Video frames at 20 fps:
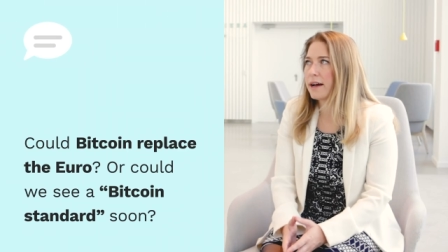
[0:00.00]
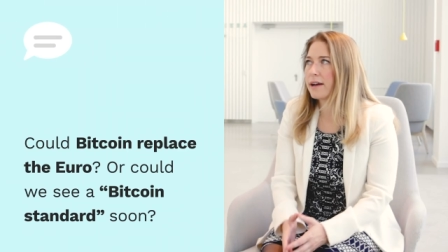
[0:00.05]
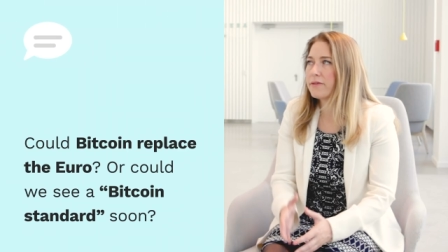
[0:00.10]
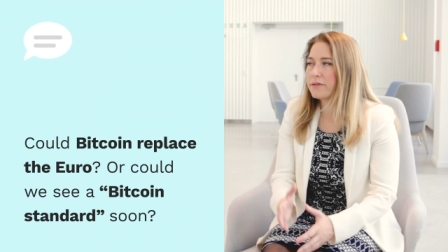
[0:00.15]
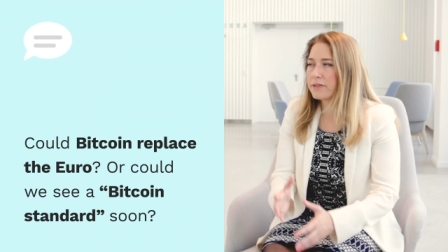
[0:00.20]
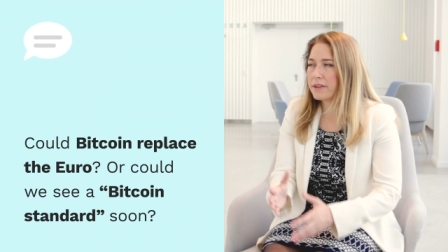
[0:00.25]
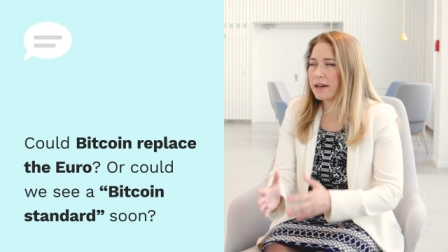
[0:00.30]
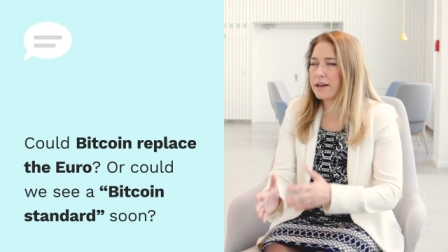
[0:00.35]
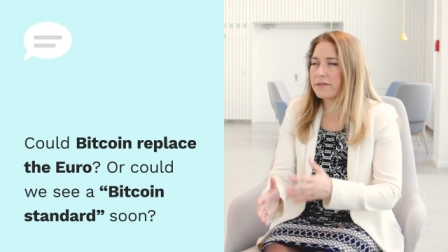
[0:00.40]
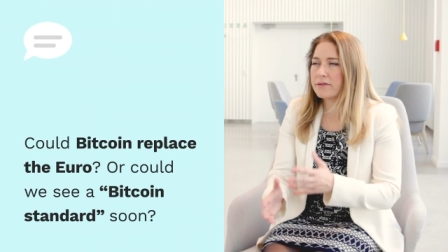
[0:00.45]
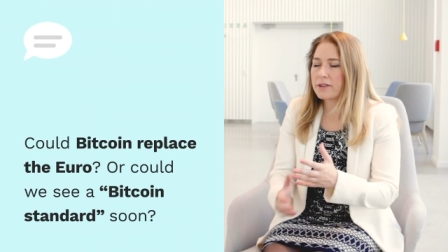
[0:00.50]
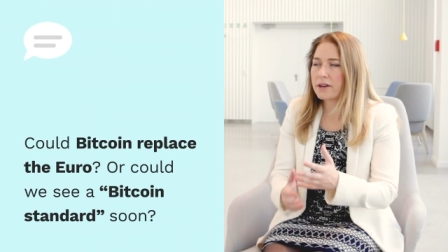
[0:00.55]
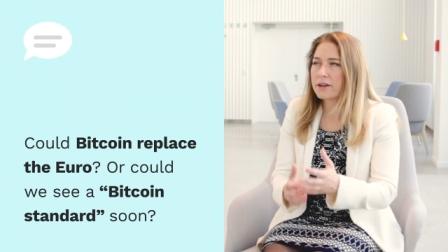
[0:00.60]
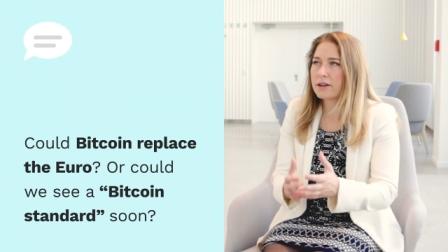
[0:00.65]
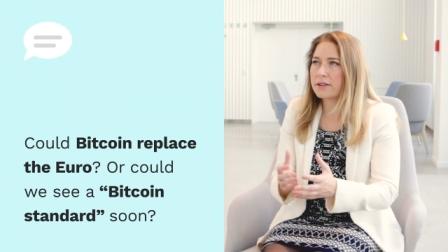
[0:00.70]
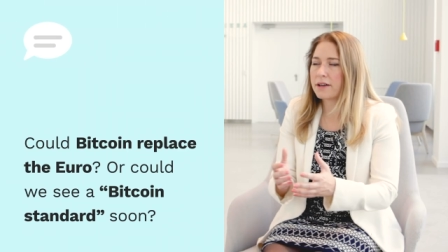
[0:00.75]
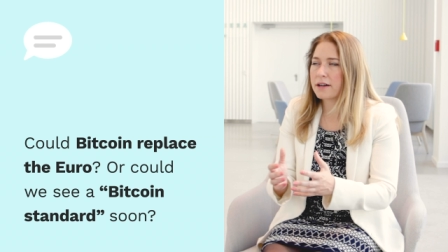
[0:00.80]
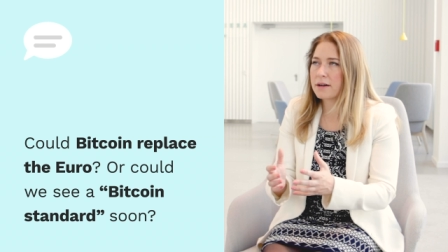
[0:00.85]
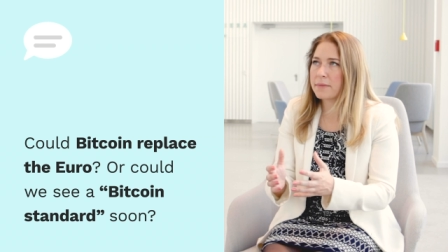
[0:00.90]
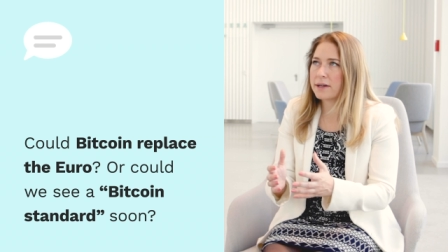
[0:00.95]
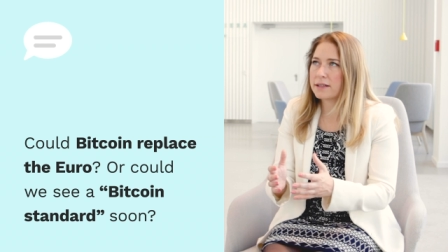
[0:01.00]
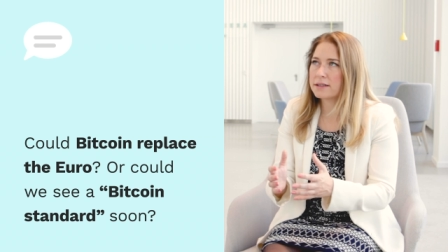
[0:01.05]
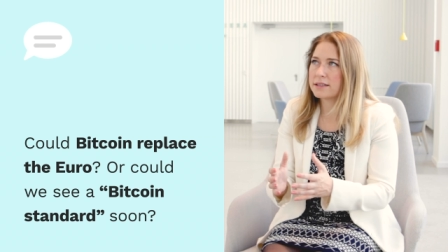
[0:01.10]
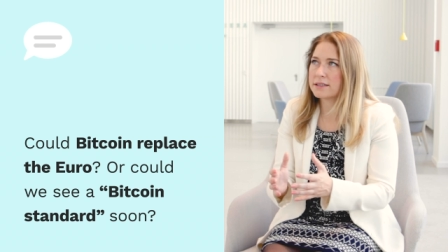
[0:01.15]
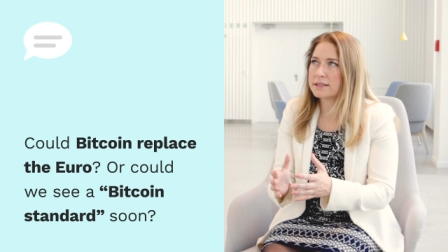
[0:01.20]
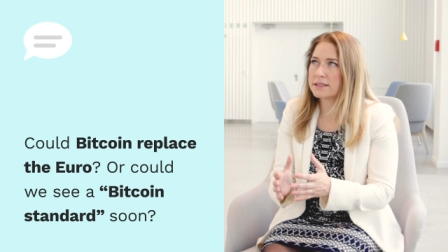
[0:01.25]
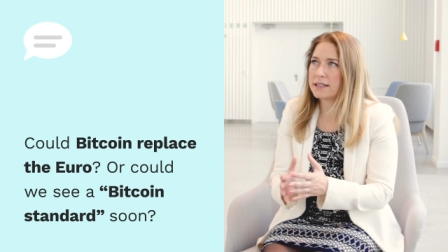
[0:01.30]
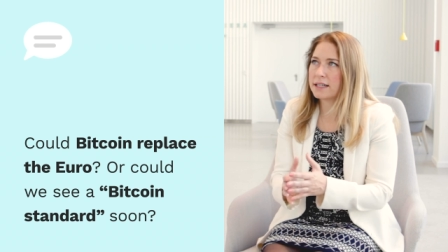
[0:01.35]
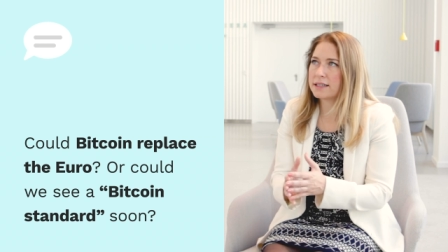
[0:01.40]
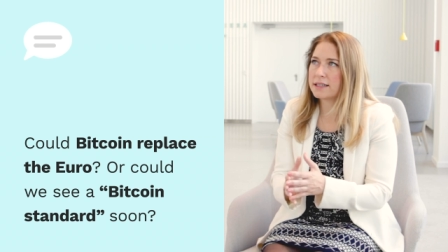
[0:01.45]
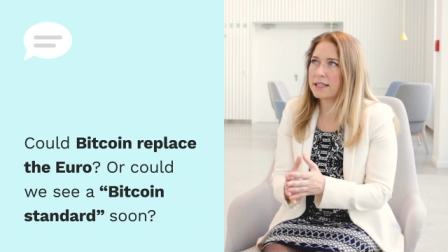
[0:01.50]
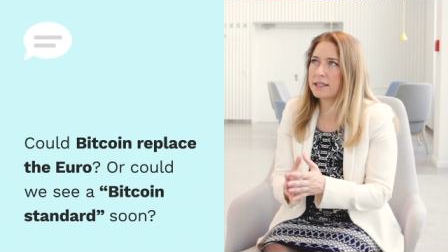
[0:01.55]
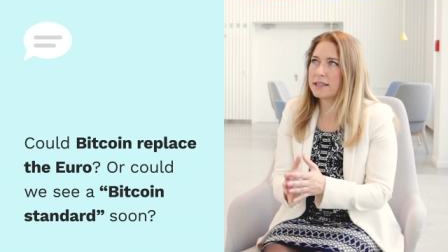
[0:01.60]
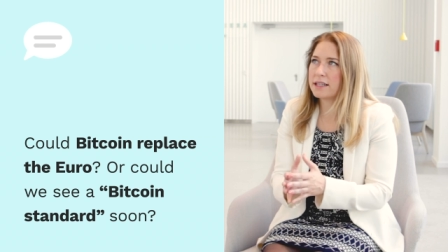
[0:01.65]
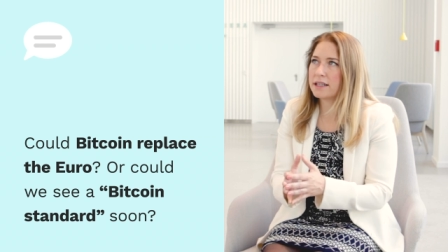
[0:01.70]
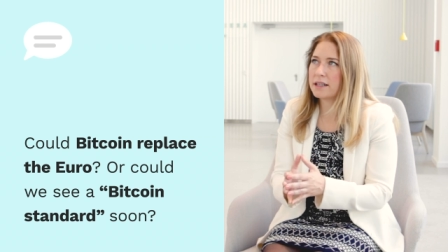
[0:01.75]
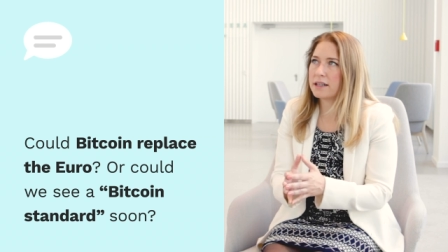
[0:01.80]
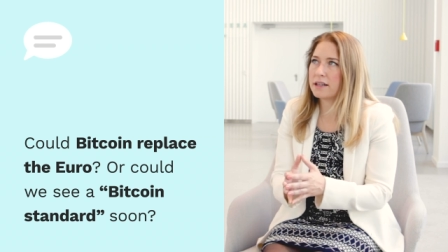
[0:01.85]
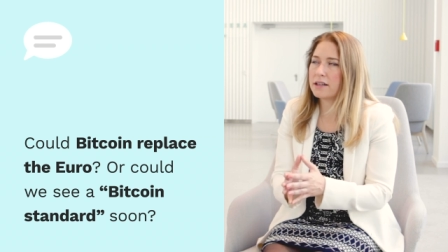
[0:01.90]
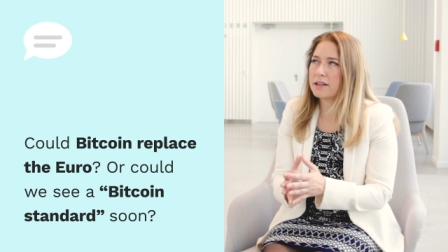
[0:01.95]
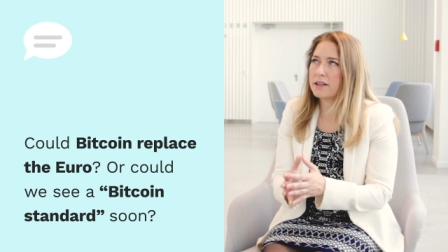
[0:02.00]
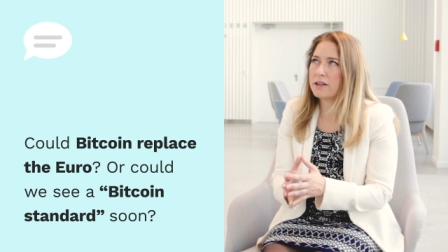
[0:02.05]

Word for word: I've, I've thought a lot about this and I think that